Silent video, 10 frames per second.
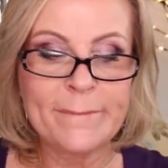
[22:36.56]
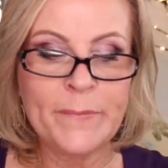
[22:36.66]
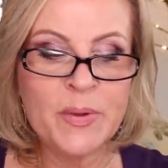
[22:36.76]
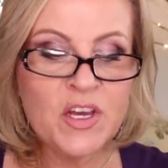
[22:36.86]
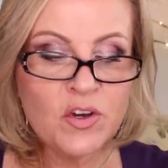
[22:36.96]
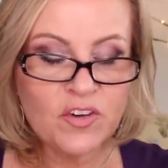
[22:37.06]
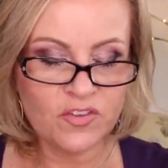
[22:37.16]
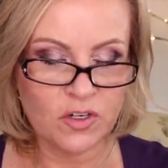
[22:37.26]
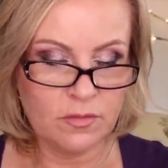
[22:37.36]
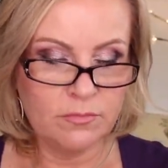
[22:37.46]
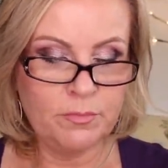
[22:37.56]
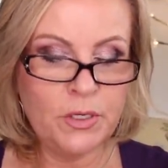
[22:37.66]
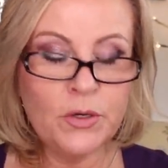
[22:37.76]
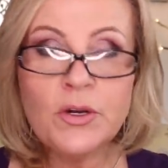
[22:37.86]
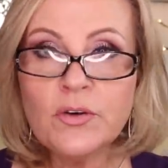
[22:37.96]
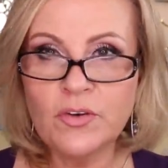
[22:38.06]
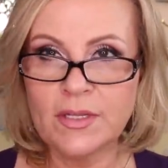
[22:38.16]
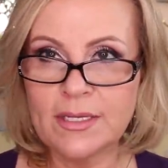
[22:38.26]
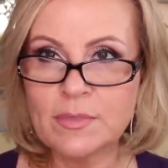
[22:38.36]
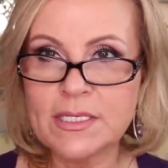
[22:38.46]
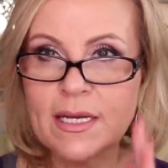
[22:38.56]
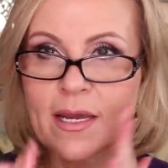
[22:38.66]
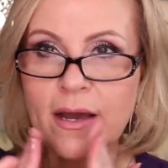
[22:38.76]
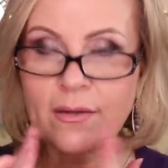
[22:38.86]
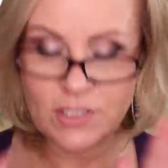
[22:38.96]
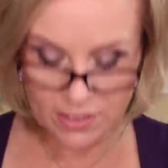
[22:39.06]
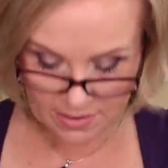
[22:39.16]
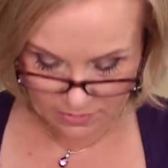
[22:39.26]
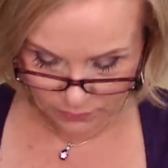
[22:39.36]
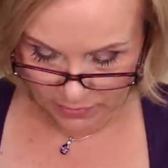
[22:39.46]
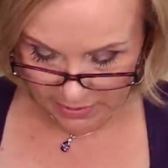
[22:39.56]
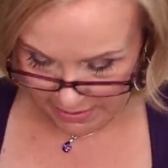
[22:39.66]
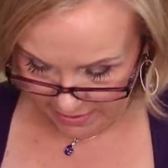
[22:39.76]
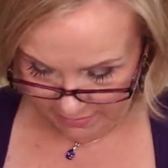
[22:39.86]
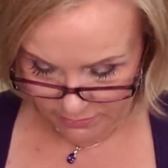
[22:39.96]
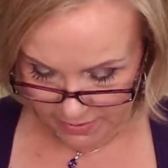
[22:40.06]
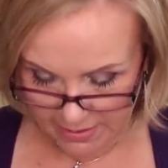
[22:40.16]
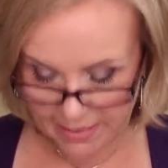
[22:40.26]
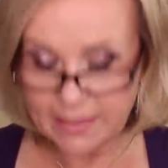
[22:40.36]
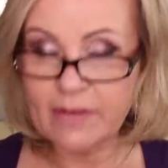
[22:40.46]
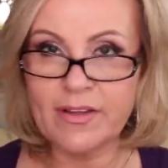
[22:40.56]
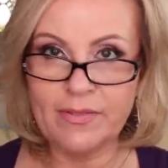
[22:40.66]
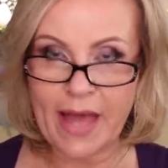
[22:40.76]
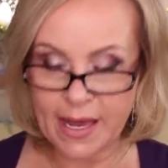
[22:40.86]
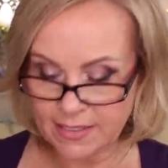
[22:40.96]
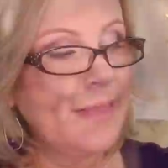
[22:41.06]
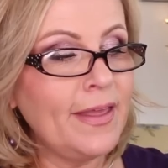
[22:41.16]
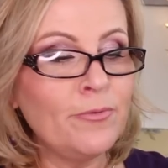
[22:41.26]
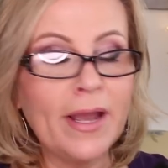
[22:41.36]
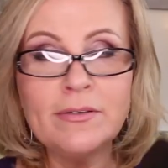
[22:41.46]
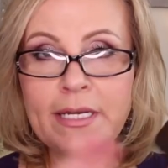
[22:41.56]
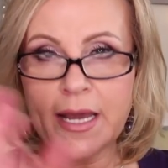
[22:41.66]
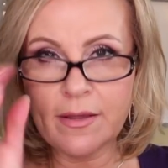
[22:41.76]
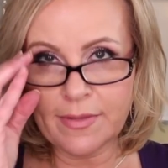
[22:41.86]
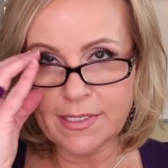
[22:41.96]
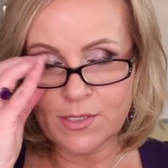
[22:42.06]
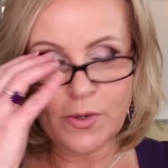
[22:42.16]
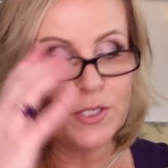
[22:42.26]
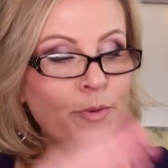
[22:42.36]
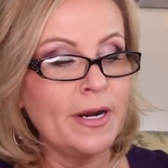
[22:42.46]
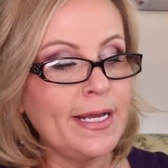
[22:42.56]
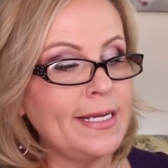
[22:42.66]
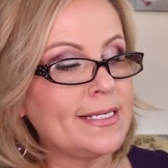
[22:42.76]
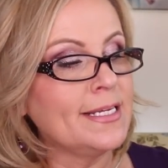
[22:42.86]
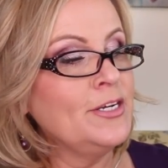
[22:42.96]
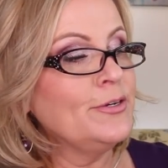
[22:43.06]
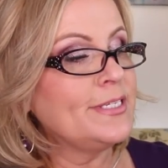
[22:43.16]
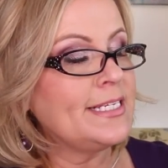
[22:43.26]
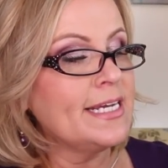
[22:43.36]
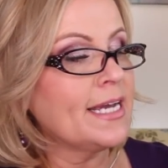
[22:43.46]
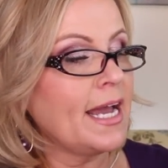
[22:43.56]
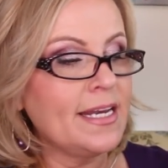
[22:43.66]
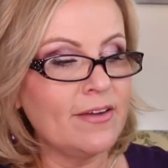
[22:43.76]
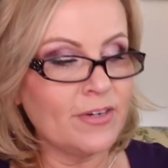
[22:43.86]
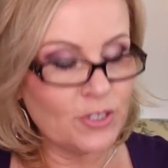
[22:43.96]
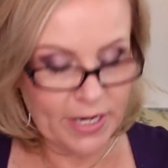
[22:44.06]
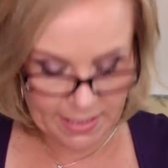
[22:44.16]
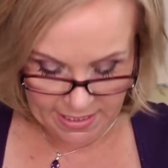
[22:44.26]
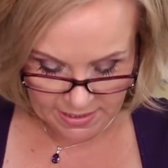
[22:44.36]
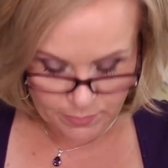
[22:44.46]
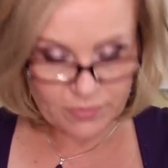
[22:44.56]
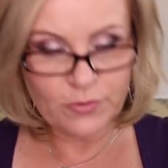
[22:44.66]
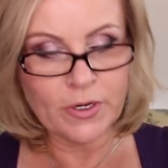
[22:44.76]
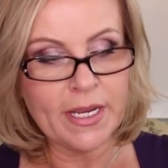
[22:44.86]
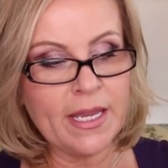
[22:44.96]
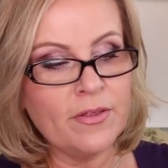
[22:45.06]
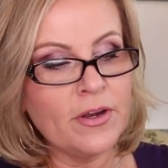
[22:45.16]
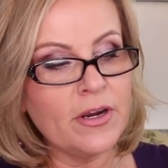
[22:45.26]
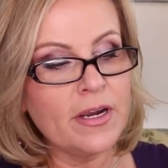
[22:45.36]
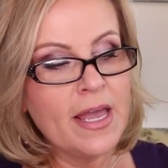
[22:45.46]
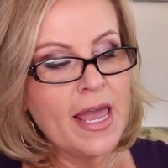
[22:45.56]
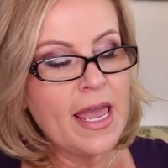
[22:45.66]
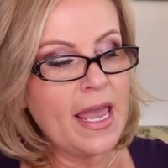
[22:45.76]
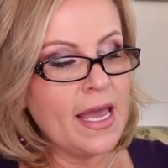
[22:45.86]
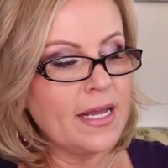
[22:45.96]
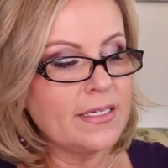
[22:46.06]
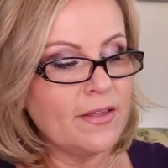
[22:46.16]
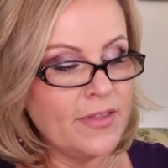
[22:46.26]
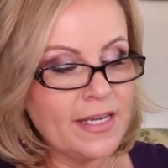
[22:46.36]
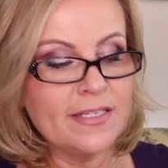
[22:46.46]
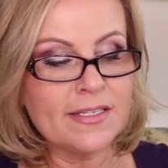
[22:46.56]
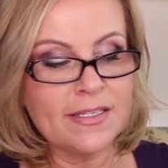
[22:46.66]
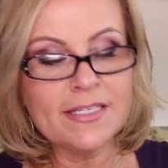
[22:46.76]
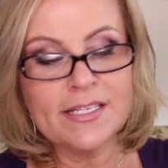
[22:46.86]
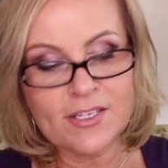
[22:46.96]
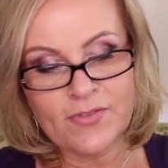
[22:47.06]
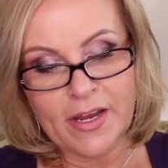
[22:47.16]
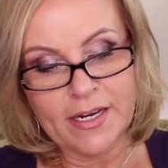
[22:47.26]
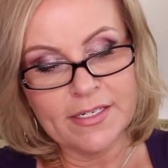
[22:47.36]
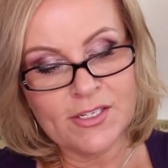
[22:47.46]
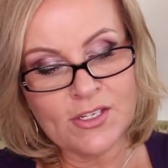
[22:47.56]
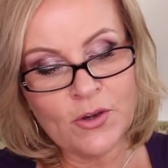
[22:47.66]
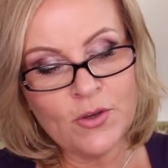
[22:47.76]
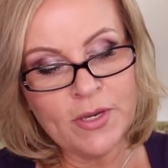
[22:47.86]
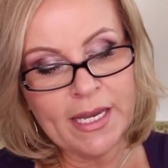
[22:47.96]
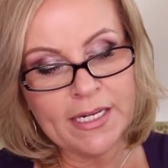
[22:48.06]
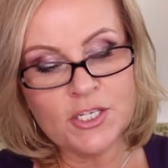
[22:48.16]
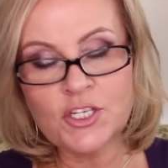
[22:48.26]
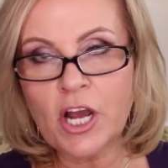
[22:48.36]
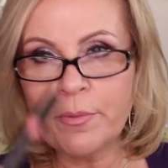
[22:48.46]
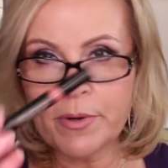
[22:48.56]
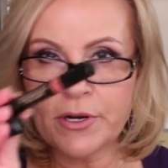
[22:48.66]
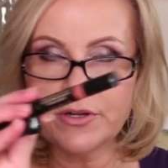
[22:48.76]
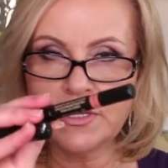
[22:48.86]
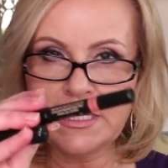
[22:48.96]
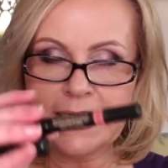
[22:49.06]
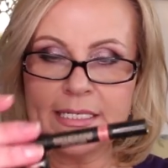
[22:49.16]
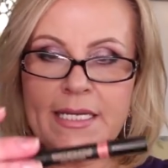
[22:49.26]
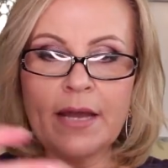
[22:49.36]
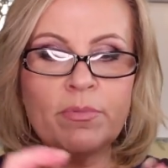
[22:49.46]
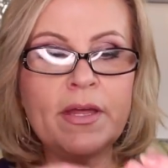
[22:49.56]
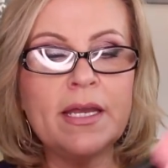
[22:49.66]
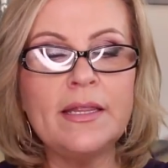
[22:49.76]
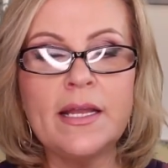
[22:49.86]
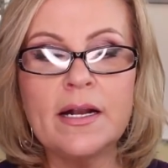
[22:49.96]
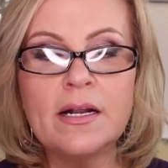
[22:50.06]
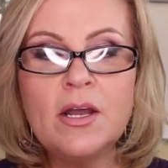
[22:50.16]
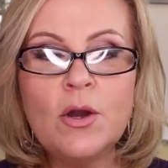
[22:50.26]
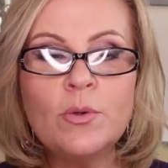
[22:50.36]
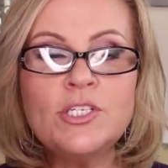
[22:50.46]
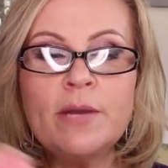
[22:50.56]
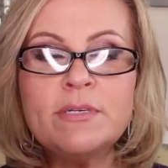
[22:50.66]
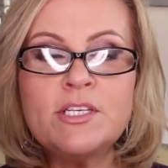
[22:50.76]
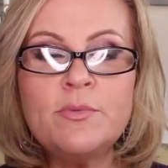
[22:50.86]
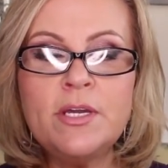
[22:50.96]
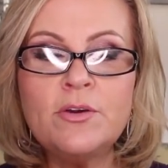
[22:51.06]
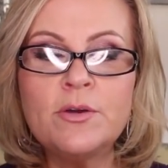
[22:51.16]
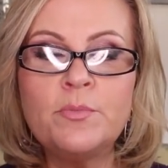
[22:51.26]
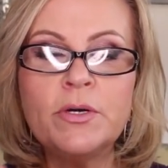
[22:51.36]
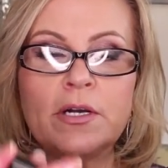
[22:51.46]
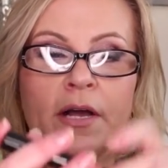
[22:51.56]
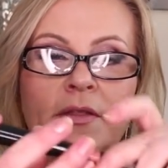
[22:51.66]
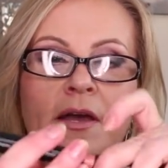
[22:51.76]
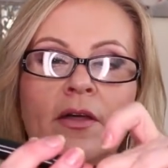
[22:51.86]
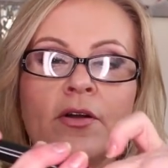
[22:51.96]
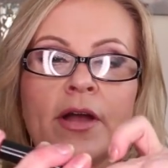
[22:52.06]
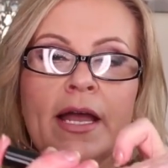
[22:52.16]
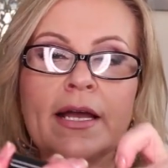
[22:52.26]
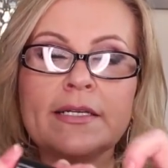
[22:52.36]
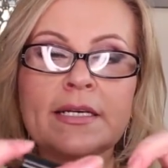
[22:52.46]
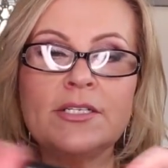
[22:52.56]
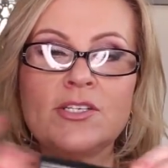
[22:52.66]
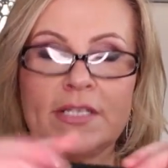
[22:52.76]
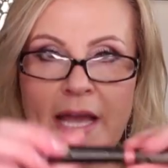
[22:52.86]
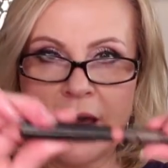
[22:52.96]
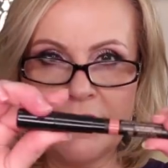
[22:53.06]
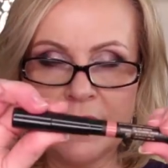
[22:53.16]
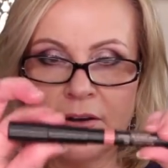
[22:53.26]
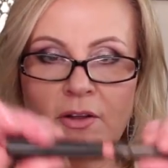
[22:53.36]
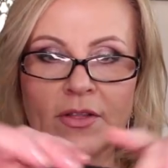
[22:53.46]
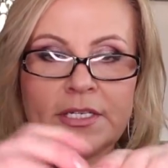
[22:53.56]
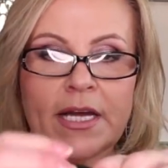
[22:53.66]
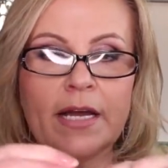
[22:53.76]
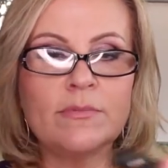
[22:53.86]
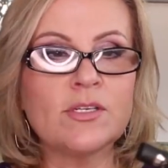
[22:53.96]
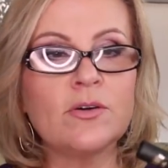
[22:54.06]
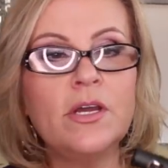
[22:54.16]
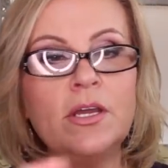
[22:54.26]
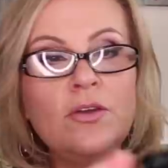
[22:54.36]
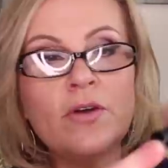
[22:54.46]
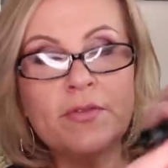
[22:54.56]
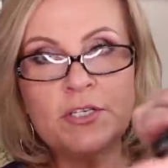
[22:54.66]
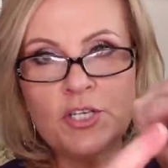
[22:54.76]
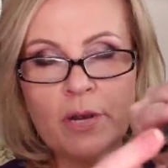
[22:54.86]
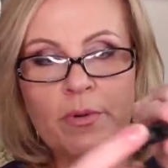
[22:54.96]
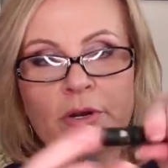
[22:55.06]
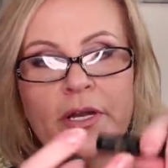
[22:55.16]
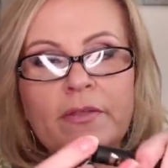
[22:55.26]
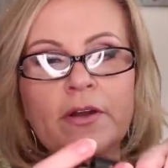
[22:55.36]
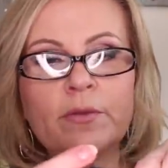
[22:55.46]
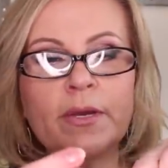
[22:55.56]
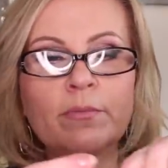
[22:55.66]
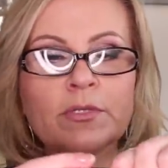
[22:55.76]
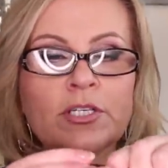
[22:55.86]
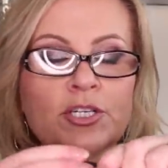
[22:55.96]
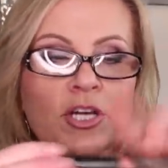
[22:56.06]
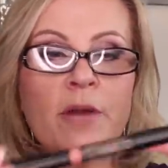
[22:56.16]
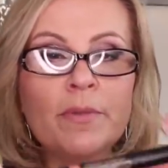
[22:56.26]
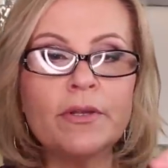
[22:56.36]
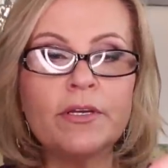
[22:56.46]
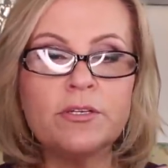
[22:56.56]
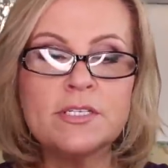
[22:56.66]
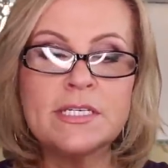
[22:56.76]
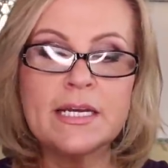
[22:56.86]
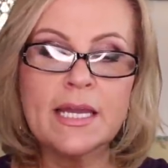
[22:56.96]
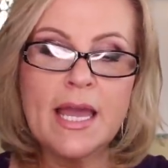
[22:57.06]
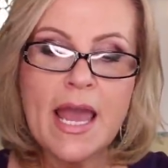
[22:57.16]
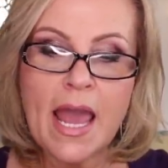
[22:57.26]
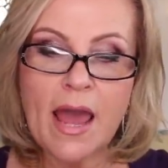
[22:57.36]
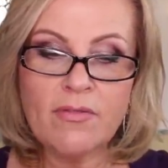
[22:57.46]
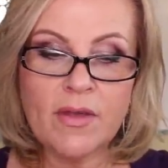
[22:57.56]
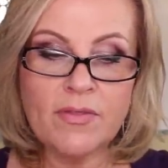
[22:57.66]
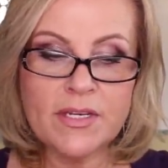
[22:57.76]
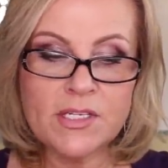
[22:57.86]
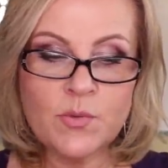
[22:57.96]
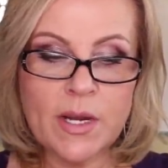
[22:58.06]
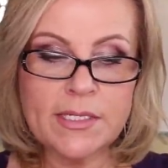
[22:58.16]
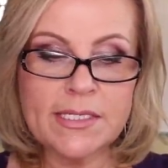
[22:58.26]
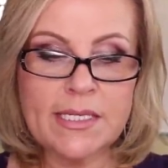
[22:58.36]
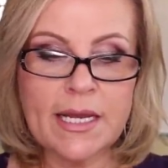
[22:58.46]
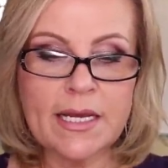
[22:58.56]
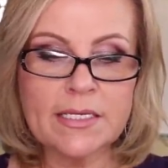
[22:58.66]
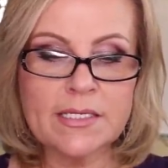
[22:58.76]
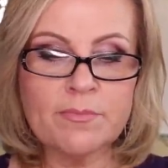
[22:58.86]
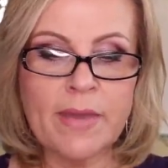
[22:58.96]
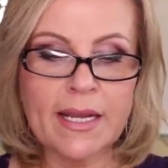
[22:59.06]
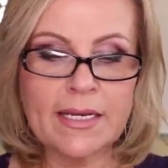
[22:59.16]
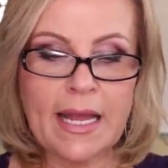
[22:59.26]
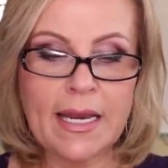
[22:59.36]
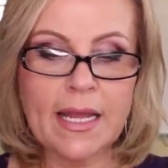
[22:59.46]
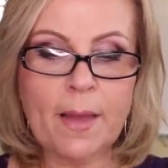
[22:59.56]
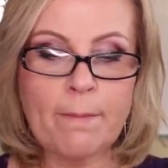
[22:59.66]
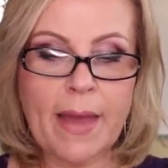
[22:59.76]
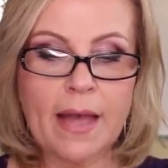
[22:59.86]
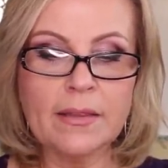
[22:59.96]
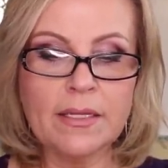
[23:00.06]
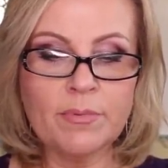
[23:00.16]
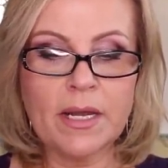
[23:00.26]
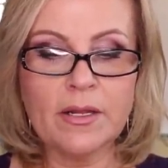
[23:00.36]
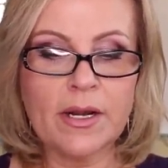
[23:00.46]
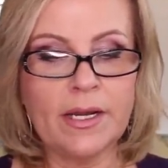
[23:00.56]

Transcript: Beautiful. Beautiful lipstick. I'm just really, really loving that. And then rounding out this swatch party is a nude stick. I'd never tried these before either. And this is fun. So you get a sharpener lid type thing in there, which I'm assuming you can put on the other end and just have it all the time. So you got the sharpener in there to be able to sharpen the nude stick. And then this one says Magnetic Matte Lip Color.